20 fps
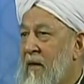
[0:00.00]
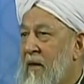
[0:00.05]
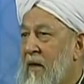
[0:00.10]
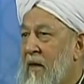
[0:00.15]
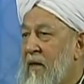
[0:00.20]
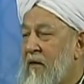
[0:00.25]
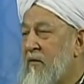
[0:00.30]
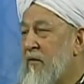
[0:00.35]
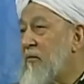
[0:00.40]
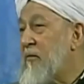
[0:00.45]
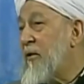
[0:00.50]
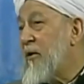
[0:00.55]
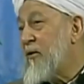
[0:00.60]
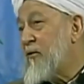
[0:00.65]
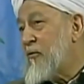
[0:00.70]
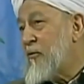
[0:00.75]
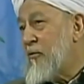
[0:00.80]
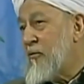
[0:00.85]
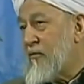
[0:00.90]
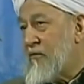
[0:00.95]
even
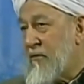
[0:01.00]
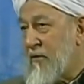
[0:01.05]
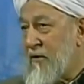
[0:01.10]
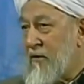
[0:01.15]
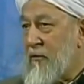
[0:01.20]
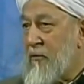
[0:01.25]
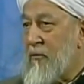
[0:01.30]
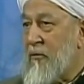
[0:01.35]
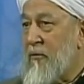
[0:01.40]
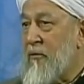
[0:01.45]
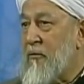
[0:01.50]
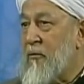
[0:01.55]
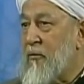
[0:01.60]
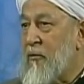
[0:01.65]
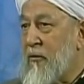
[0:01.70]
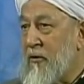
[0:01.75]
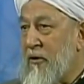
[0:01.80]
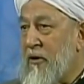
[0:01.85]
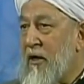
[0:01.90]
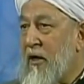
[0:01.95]
beat you if they
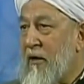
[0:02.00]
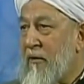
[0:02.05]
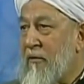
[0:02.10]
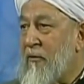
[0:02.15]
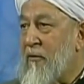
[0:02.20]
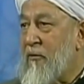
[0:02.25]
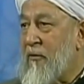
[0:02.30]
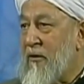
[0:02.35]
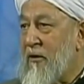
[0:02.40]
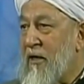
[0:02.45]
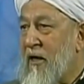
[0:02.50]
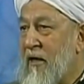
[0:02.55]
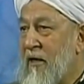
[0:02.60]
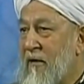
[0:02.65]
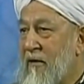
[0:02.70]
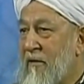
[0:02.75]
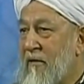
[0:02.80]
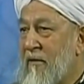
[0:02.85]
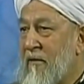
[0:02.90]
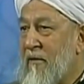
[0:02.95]
so
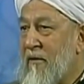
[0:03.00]
desire.